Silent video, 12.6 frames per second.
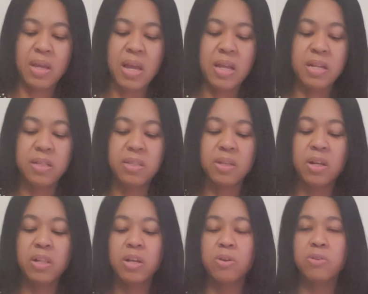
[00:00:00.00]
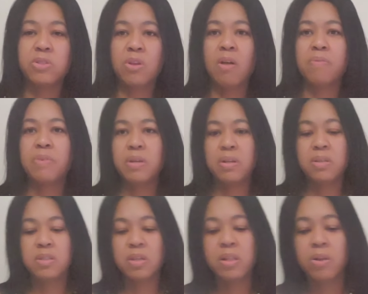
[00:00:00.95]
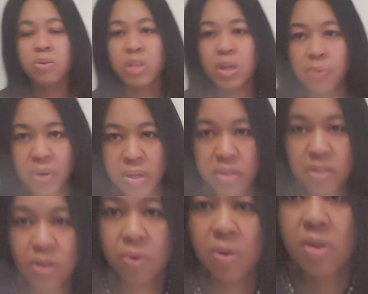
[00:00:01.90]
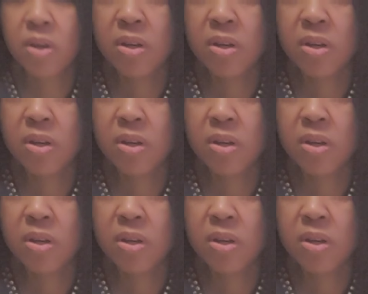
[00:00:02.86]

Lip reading: and it's a clear solvent, it's a clear liquid, so